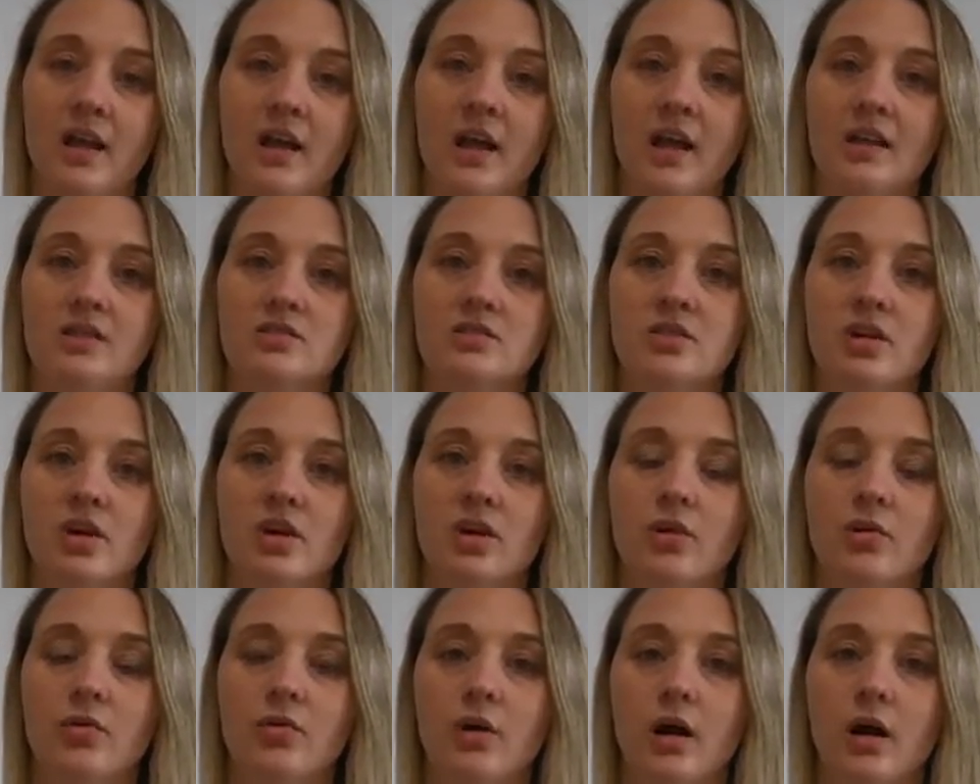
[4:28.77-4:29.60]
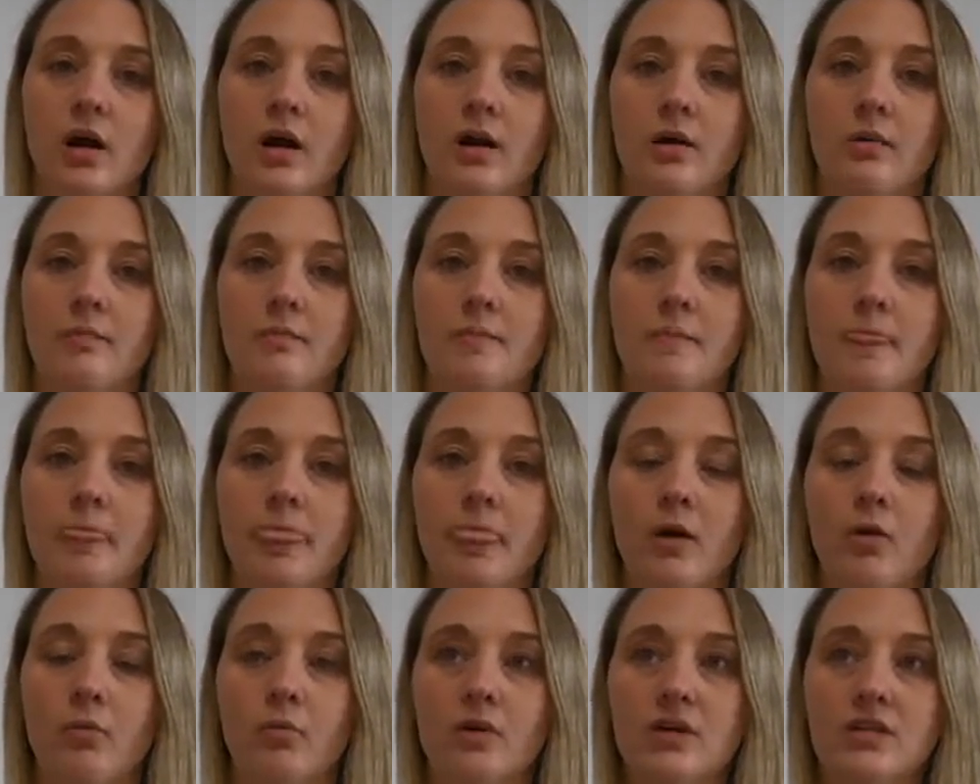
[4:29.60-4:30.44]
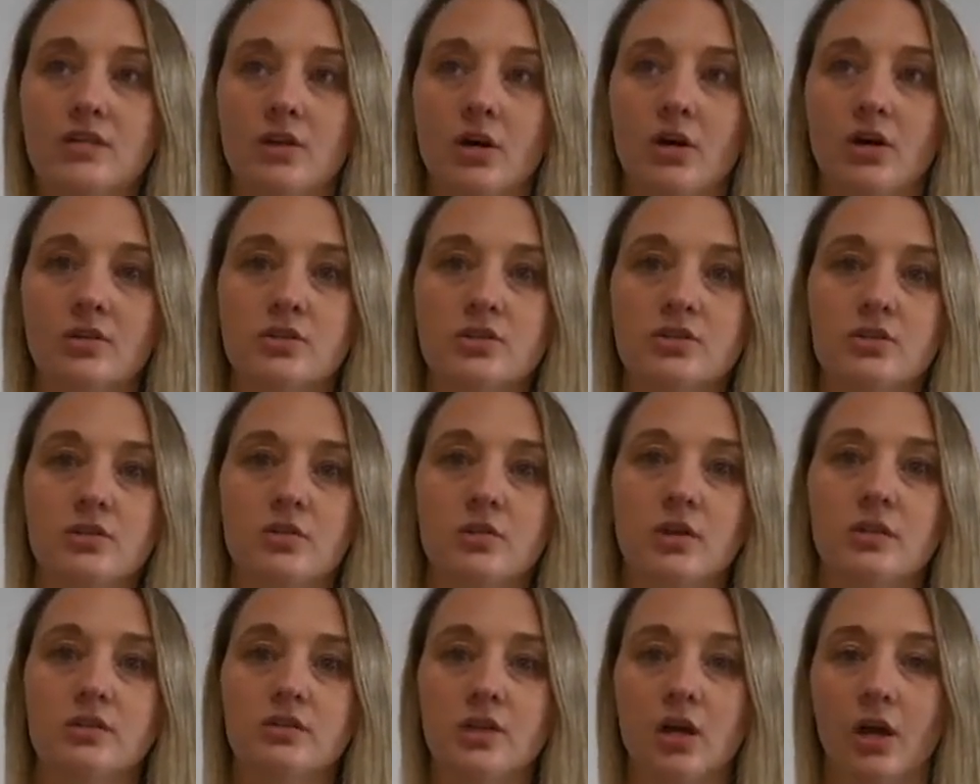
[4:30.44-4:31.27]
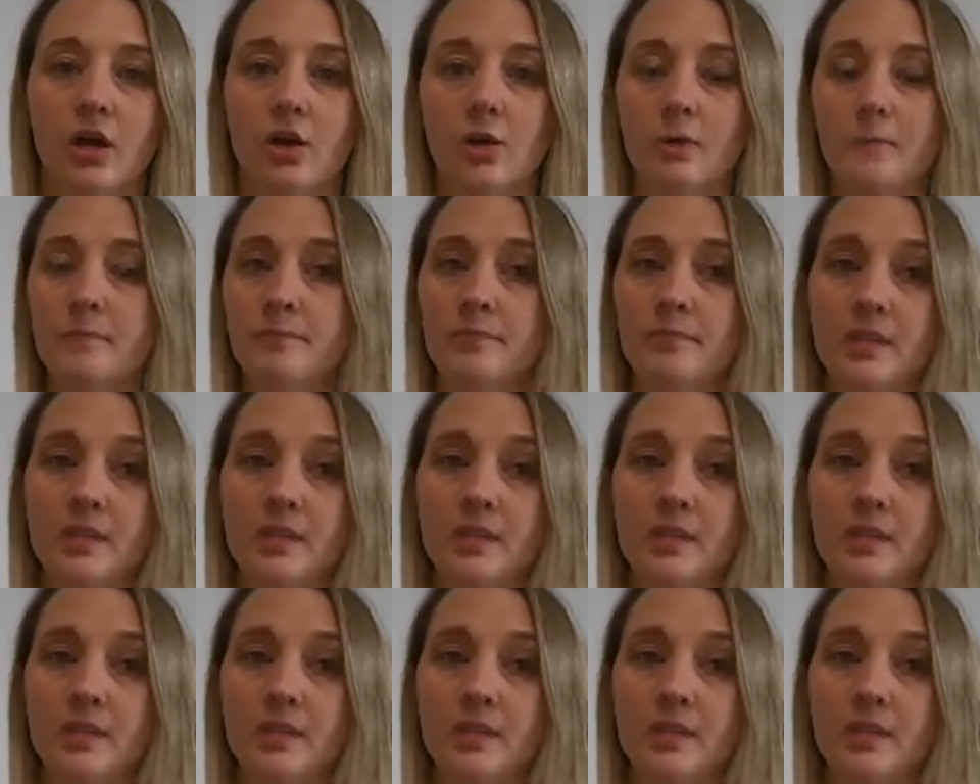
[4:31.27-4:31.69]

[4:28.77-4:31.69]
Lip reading: And so we saw students go